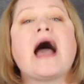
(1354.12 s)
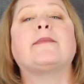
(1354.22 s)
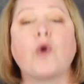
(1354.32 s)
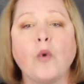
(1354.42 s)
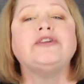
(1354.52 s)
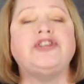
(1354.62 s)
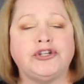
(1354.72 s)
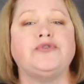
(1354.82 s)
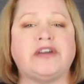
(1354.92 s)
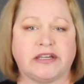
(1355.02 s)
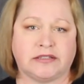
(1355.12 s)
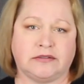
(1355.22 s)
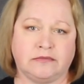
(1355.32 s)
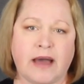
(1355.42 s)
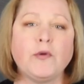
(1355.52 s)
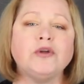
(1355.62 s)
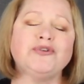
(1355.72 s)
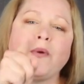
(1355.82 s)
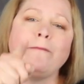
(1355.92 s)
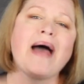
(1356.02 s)
I'm going to do this. I'm going
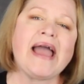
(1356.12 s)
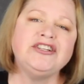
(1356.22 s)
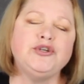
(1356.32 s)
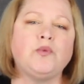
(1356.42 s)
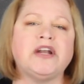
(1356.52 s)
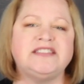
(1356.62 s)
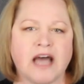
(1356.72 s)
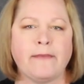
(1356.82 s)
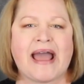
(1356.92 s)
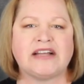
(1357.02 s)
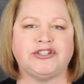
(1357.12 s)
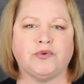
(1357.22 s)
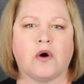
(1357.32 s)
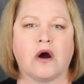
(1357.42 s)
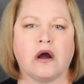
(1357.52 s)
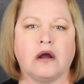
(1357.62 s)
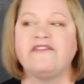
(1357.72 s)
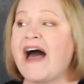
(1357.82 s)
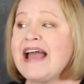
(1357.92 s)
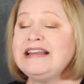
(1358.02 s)
to remind you what a dumbass you are.
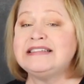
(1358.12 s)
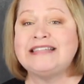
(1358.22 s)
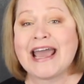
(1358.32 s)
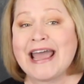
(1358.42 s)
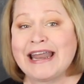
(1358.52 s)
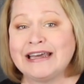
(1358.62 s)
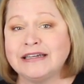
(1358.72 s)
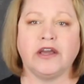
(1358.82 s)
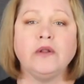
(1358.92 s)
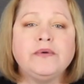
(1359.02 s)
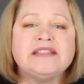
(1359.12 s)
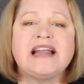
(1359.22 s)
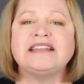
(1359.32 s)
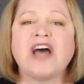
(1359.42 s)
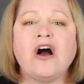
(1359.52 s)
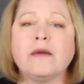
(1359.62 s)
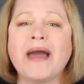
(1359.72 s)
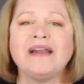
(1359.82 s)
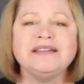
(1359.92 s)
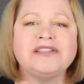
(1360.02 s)
Vine is dead. The only reason I talk
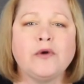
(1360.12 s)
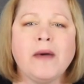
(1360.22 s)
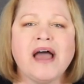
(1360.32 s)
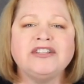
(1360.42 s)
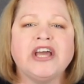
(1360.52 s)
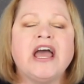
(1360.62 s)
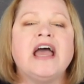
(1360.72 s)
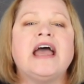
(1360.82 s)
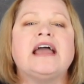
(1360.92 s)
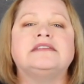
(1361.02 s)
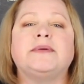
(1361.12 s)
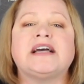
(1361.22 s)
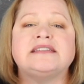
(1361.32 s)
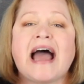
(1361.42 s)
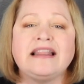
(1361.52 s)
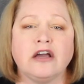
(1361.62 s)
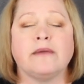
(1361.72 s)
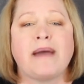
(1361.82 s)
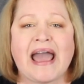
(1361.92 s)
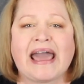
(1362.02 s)
about it so much is because I look
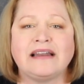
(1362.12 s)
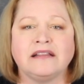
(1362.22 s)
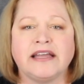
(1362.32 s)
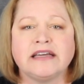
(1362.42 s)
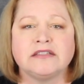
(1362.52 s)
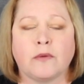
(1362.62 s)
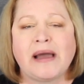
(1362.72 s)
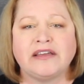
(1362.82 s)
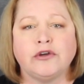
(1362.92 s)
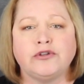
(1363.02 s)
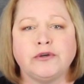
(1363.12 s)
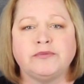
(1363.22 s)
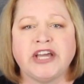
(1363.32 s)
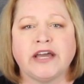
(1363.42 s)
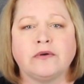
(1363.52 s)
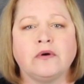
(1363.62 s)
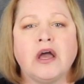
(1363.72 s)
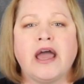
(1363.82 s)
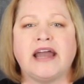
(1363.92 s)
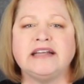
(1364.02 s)
at my analytics on my YouTube channel
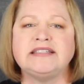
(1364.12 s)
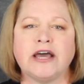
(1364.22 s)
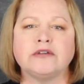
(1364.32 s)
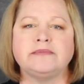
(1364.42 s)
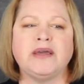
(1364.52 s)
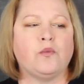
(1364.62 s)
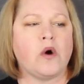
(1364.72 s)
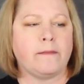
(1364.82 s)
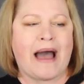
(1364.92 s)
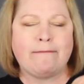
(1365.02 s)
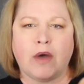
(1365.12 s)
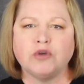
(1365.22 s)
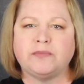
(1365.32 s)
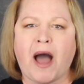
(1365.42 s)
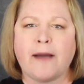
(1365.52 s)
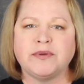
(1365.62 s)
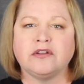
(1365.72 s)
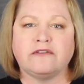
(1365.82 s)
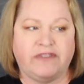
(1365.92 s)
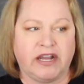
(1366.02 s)
and it tells me what my most
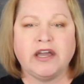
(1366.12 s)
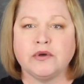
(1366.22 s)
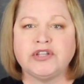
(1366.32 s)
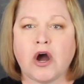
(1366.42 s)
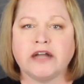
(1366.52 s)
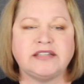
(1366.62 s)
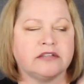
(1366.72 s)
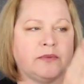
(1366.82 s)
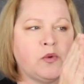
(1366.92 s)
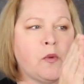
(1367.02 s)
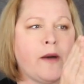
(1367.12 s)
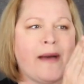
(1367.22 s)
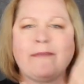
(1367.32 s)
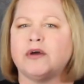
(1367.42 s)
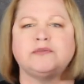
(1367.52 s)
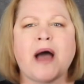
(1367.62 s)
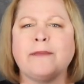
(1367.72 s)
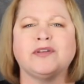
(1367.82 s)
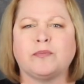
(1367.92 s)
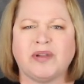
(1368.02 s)
popular videos are. It tells me what my most
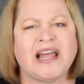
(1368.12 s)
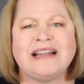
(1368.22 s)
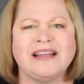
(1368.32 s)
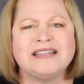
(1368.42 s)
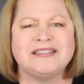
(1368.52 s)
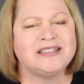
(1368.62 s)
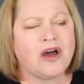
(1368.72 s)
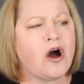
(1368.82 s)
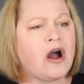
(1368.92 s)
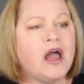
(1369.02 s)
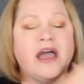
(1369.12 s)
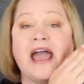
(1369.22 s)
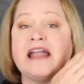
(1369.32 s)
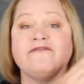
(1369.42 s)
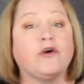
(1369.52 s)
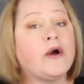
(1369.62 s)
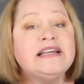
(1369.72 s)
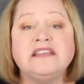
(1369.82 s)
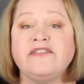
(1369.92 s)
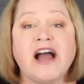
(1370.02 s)
popular playlists are. And
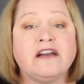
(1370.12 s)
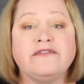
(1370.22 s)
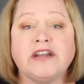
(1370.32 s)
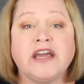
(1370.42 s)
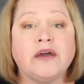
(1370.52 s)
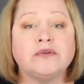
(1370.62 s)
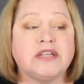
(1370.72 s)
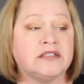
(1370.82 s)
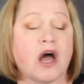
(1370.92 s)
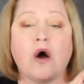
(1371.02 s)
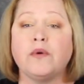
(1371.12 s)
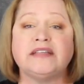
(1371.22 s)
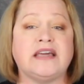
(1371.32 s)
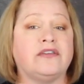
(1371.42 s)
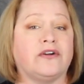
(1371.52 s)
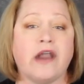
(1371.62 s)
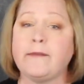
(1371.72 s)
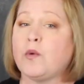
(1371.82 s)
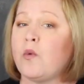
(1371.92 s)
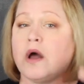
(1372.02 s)
Crazy Viner videos is always either
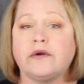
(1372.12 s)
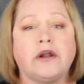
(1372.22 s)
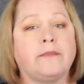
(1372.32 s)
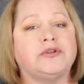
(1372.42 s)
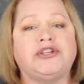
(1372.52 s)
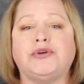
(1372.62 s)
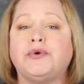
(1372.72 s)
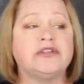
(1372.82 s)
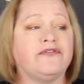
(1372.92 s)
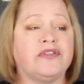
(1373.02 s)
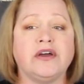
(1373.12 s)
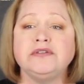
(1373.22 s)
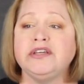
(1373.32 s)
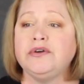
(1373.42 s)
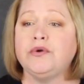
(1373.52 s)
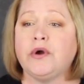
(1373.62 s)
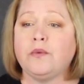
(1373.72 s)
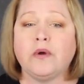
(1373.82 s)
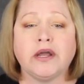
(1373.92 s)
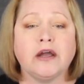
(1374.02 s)
number one or number two. So for those of you who
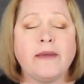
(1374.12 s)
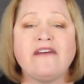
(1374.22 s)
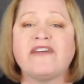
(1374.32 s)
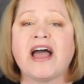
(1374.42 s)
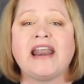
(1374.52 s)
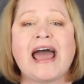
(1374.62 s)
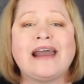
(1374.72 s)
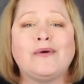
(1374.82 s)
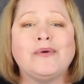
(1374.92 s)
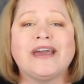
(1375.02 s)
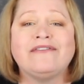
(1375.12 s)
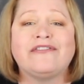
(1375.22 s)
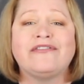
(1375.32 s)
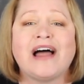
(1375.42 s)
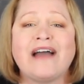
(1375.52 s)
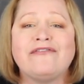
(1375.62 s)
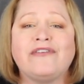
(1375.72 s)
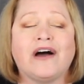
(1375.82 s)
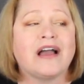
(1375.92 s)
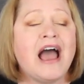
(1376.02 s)
don't want to hear about Vine, I don't give a flying
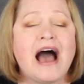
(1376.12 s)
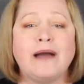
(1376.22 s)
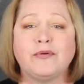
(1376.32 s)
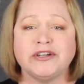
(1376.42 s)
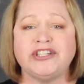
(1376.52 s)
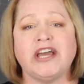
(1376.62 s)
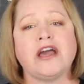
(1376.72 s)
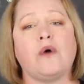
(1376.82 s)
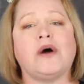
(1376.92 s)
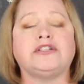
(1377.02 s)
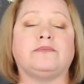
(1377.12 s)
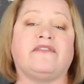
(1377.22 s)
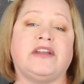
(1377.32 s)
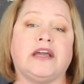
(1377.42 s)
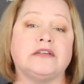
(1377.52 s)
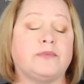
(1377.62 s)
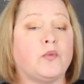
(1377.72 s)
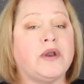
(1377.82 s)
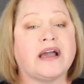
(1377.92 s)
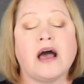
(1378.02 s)
fuck. I appreciate y'all watching my videos,
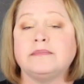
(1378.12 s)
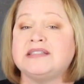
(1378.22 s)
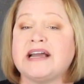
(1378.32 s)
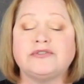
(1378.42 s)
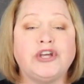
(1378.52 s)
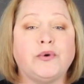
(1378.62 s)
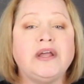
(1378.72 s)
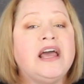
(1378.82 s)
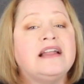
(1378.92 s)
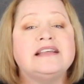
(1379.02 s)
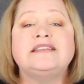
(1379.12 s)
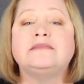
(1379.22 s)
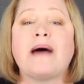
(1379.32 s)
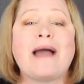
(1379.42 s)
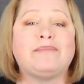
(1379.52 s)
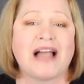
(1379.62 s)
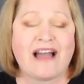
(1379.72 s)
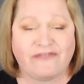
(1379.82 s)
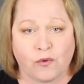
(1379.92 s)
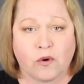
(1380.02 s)
but when it comes down to it, this is my
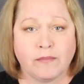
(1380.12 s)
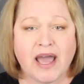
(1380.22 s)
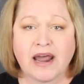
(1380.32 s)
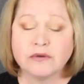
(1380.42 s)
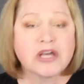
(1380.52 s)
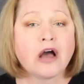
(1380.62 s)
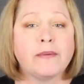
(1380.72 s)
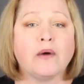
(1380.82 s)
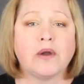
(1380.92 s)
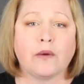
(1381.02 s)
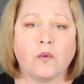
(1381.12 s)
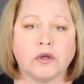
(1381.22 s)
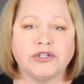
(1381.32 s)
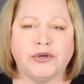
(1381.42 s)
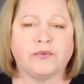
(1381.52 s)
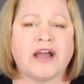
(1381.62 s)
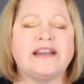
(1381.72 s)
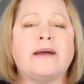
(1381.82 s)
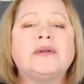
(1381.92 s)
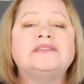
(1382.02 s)
platform. And I'll talk about what I want to.
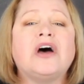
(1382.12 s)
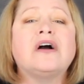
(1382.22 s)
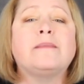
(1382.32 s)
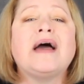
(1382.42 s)
Right now I'm going to talk